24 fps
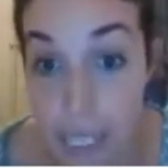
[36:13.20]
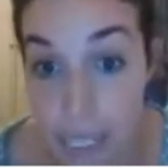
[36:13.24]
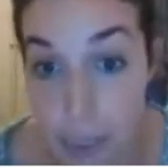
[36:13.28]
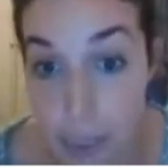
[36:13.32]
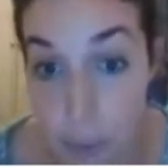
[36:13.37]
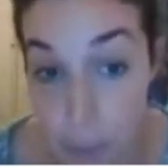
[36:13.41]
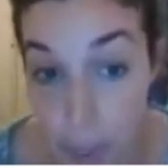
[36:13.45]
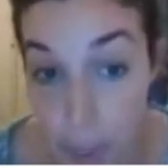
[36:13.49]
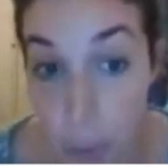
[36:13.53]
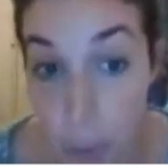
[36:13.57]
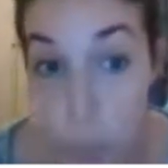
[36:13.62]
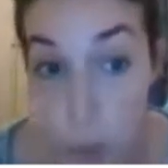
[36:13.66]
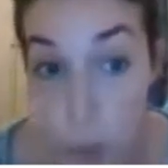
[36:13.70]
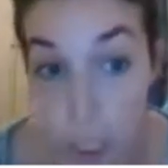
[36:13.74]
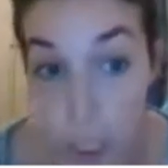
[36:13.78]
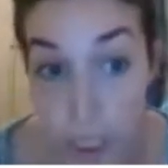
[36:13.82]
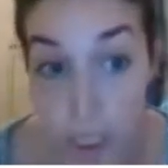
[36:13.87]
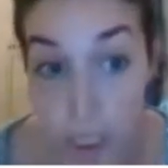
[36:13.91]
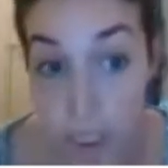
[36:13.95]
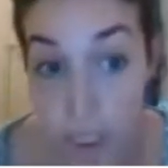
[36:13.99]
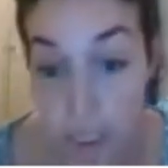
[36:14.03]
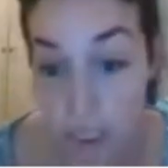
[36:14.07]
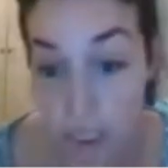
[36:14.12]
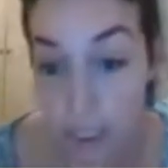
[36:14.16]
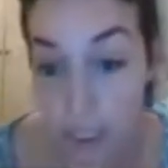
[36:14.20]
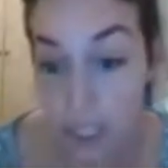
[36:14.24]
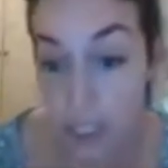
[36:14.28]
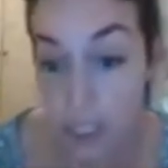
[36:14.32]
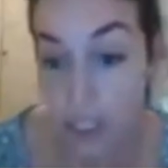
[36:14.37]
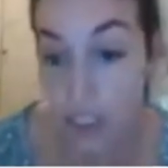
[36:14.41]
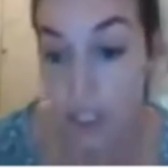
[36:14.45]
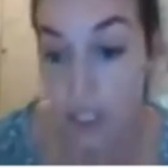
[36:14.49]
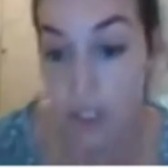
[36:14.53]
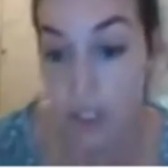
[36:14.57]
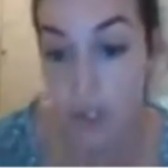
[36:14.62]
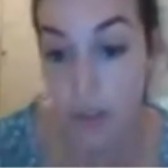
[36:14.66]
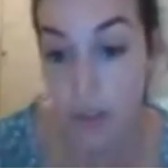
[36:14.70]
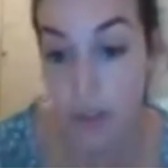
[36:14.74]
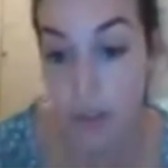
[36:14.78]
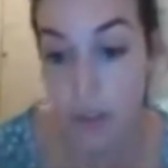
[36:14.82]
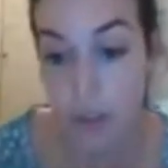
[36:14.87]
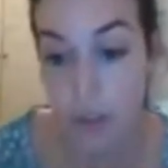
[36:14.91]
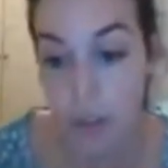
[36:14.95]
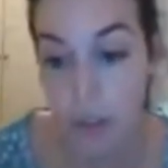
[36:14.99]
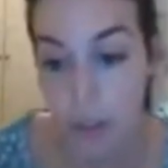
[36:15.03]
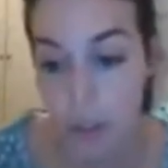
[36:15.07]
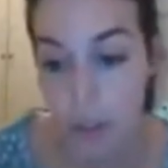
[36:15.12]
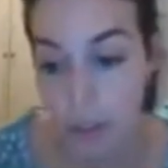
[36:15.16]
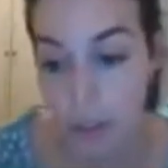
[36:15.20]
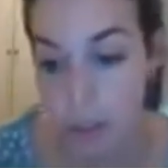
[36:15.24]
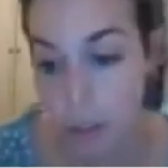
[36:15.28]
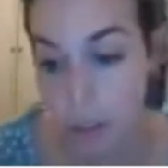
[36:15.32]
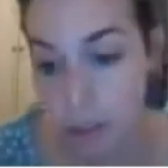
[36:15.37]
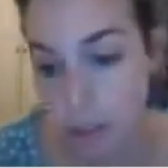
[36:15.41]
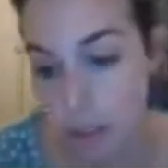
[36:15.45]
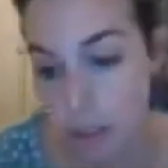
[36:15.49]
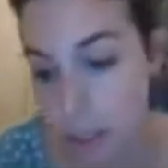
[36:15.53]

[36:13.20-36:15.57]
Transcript: is P1. So